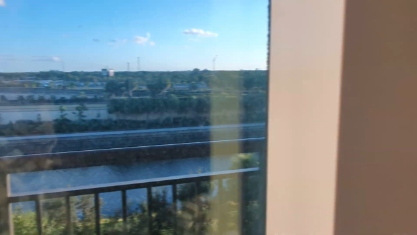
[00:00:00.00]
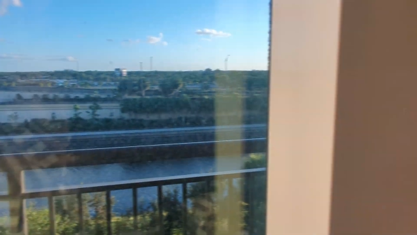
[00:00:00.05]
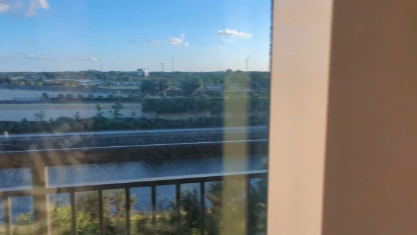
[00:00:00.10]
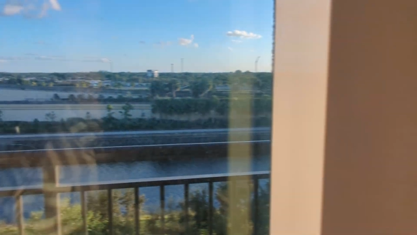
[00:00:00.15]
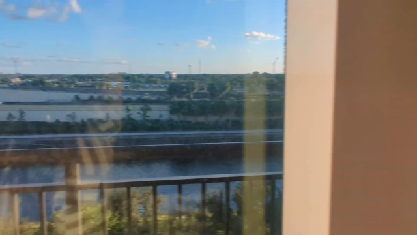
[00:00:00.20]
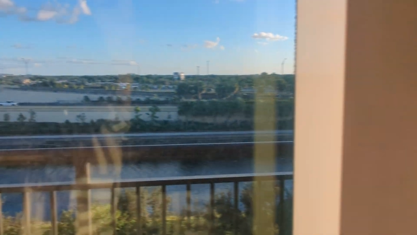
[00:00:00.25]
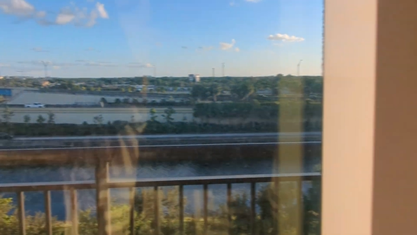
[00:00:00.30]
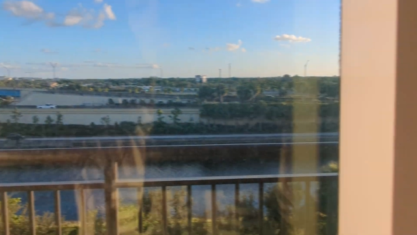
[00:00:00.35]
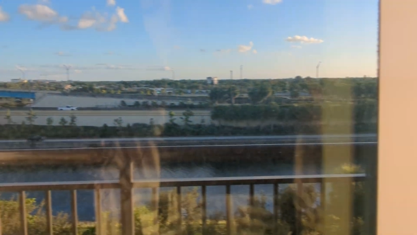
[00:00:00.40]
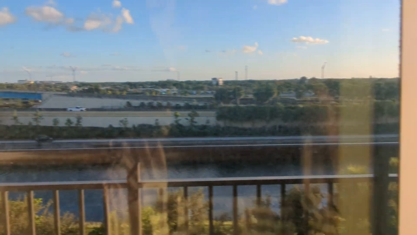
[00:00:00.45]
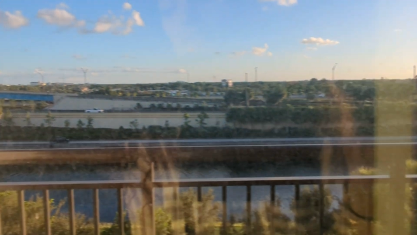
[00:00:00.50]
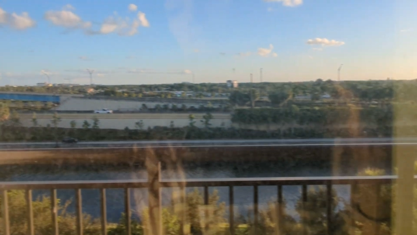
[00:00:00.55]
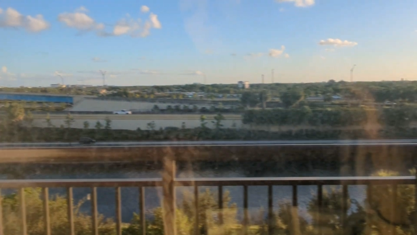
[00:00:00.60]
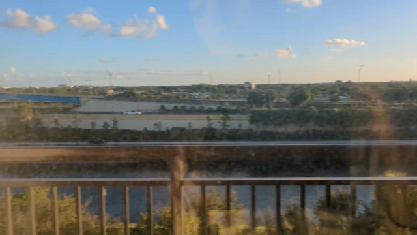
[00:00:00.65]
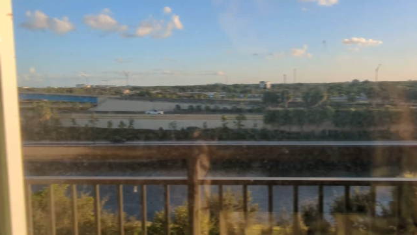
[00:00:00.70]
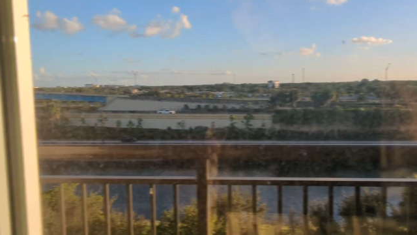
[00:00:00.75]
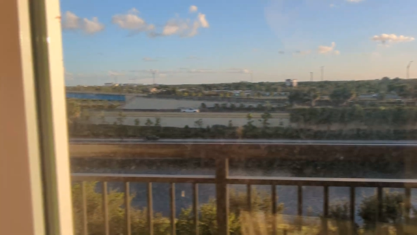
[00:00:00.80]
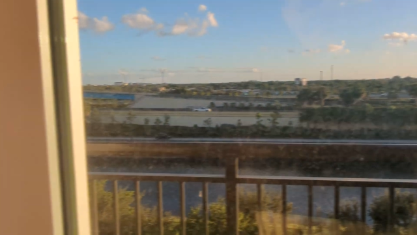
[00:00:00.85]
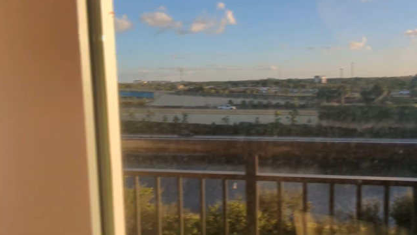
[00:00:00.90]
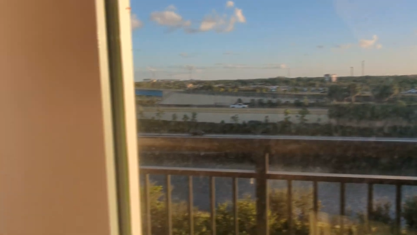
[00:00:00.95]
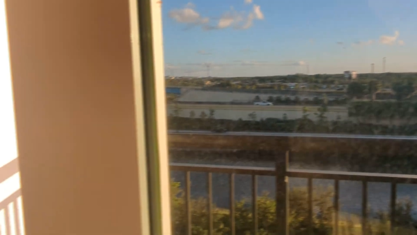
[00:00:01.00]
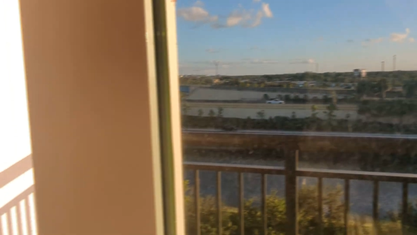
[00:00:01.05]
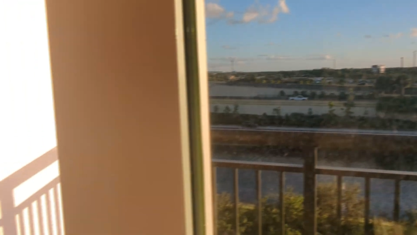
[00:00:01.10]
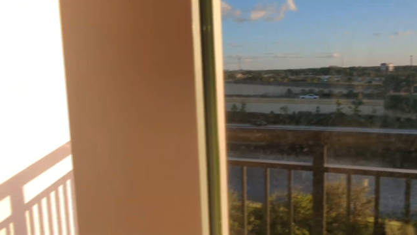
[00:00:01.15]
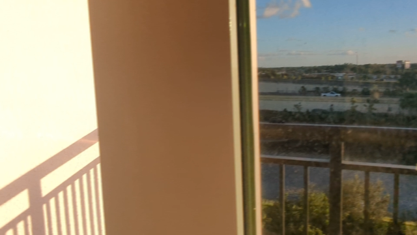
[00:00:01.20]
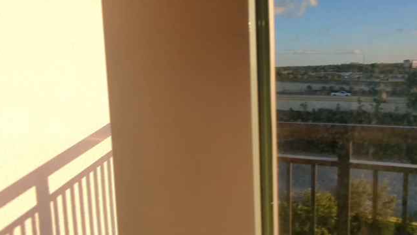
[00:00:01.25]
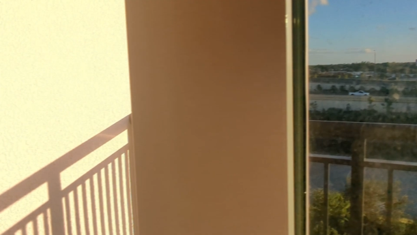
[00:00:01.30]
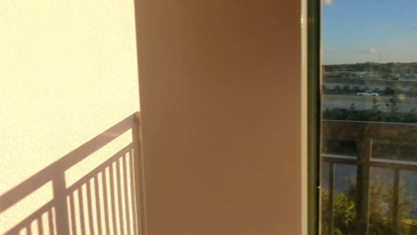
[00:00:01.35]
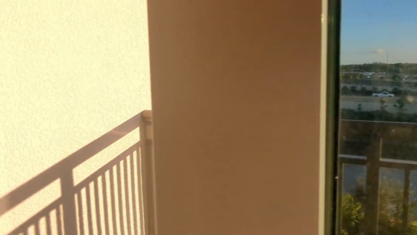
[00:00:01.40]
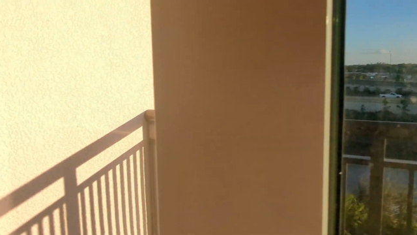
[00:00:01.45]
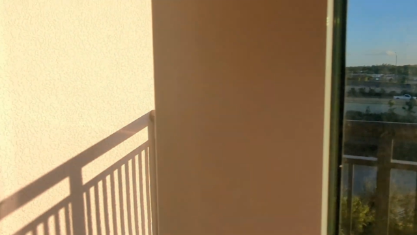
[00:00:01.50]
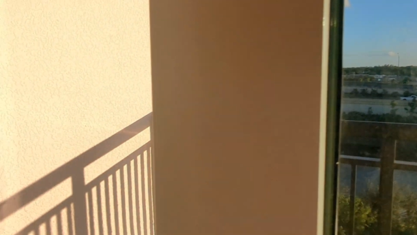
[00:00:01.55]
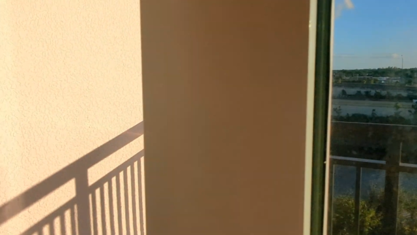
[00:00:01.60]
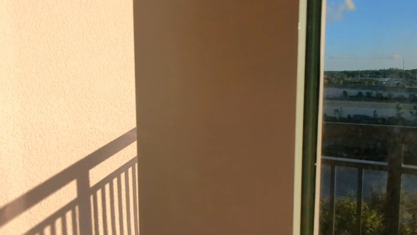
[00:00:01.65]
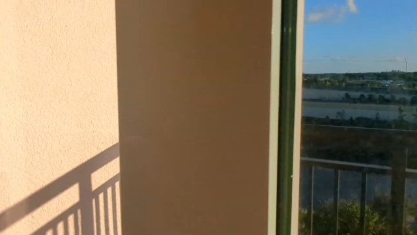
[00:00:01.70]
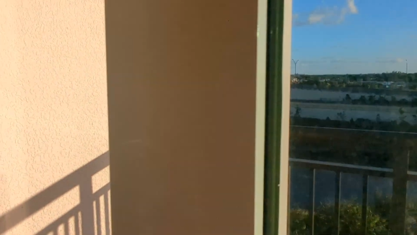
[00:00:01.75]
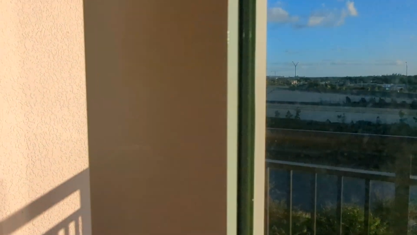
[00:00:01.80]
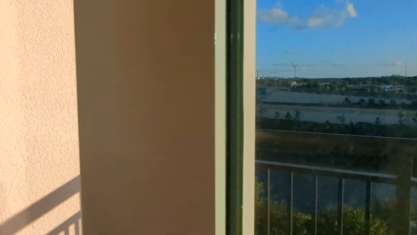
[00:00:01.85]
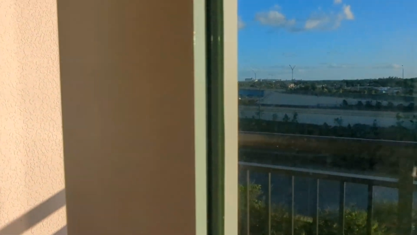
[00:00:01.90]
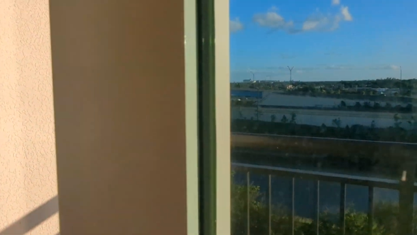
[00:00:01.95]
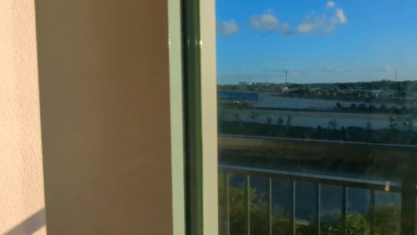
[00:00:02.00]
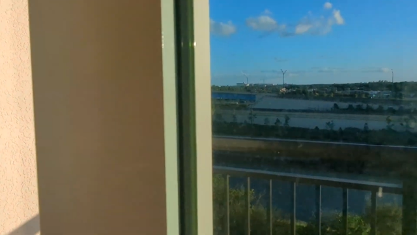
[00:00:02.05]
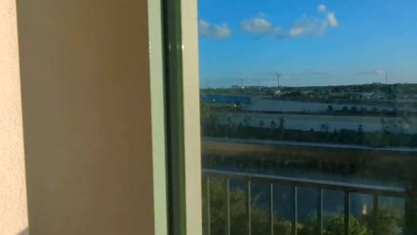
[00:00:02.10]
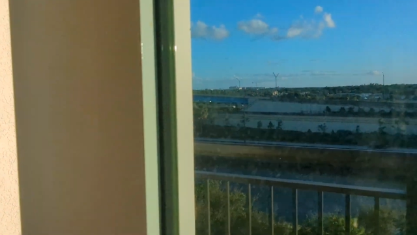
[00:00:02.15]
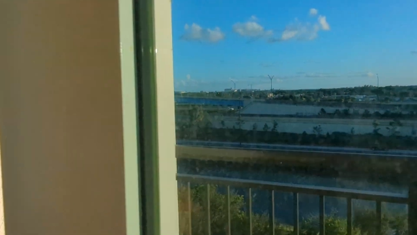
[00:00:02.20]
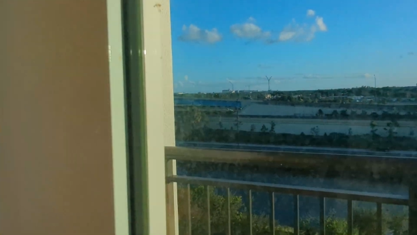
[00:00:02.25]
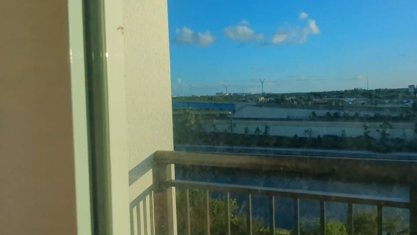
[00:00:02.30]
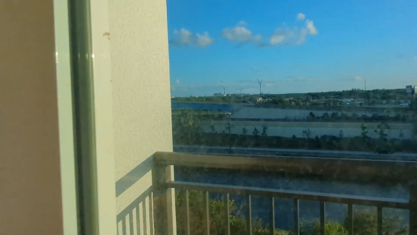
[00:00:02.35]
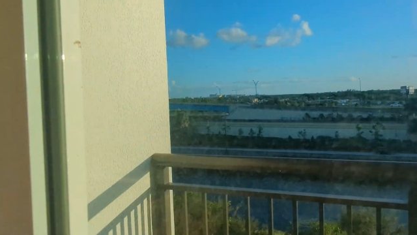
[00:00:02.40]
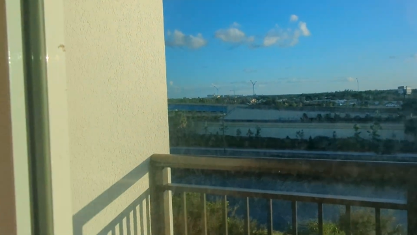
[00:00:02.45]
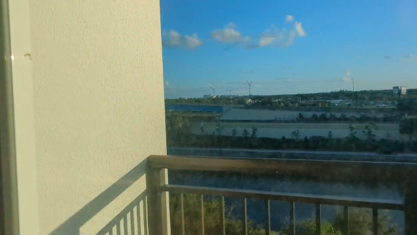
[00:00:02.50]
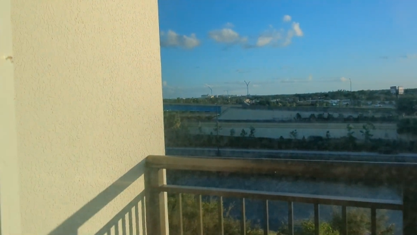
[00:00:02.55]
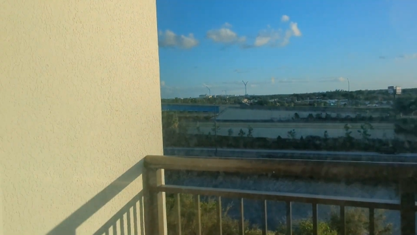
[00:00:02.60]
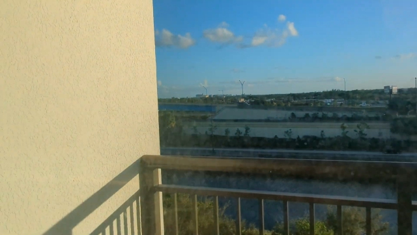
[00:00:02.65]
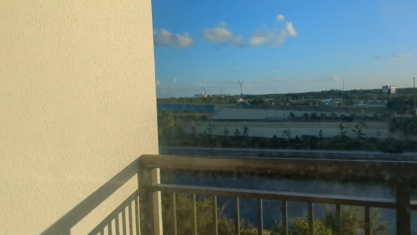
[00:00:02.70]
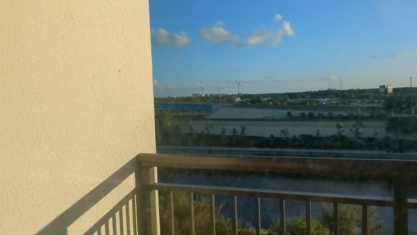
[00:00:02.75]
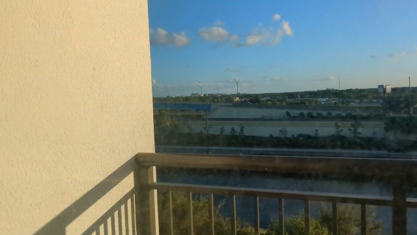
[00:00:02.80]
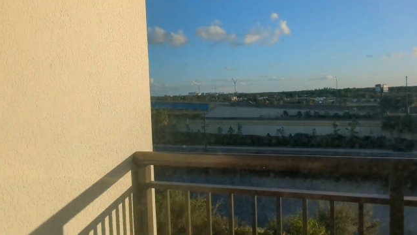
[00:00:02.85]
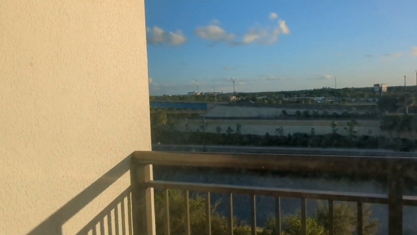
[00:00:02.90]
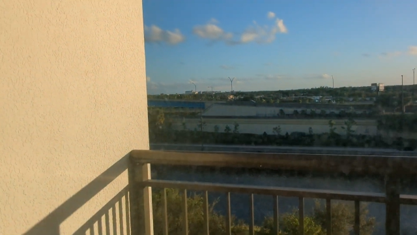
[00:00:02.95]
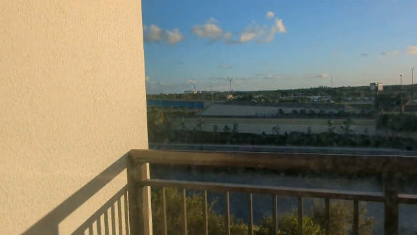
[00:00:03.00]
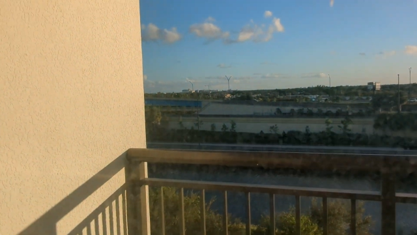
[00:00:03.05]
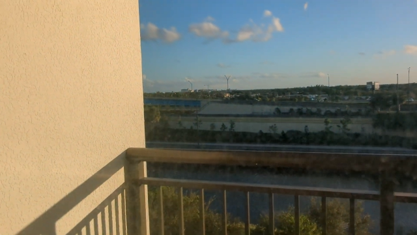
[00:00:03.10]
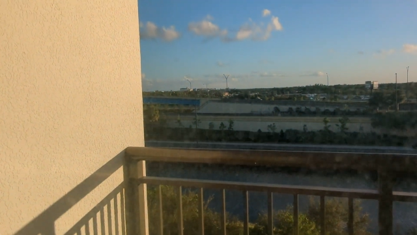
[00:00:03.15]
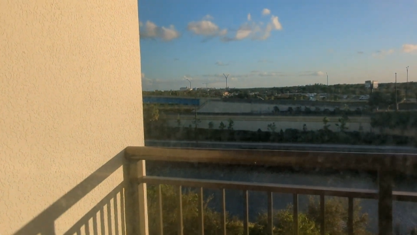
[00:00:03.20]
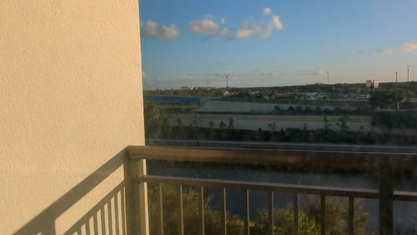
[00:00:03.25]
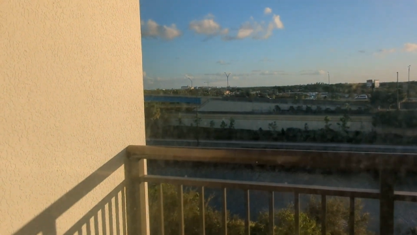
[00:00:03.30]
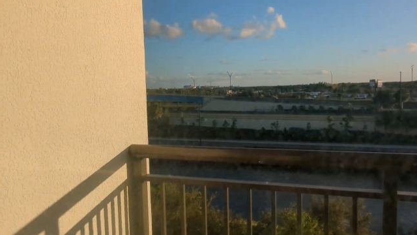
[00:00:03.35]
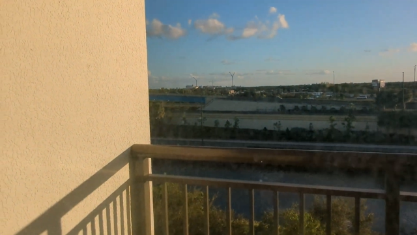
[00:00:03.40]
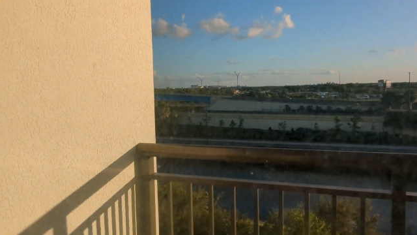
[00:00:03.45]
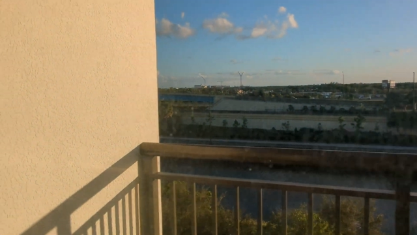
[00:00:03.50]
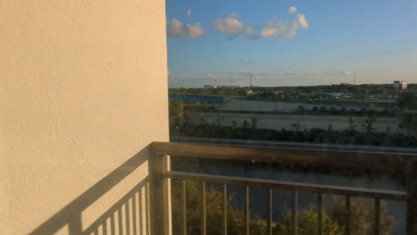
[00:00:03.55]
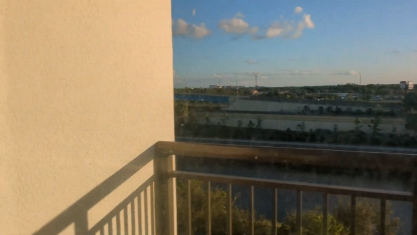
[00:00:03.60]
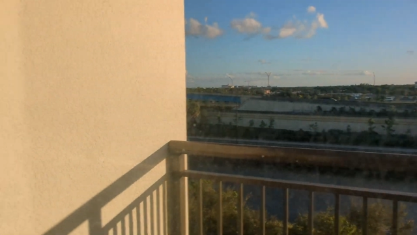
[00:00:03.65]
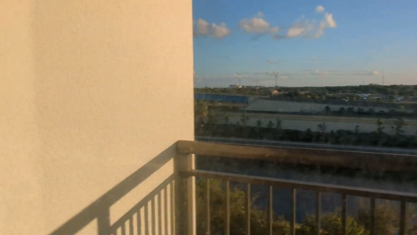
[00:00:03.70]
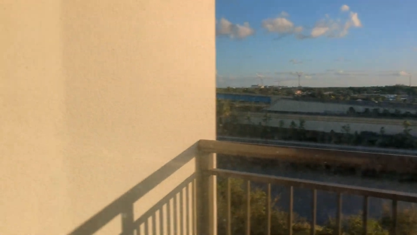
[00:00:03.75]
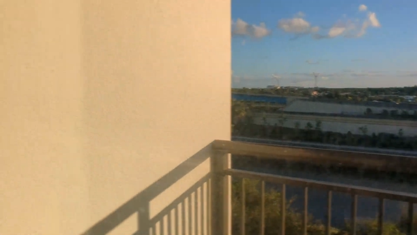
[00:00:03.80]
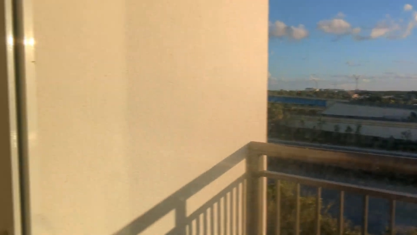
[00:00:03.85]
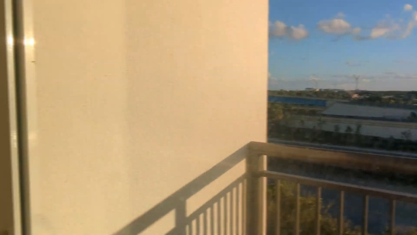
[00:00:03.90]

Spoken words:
(no speaker visible)